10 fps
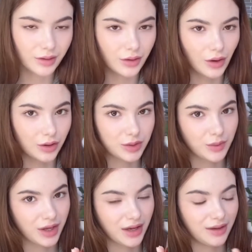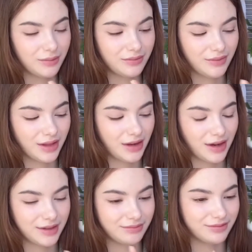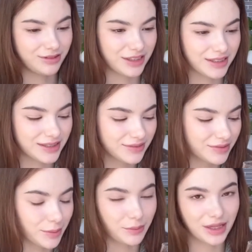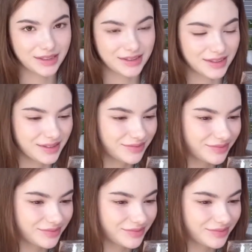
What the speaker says: Autumn came and I drink some black tea.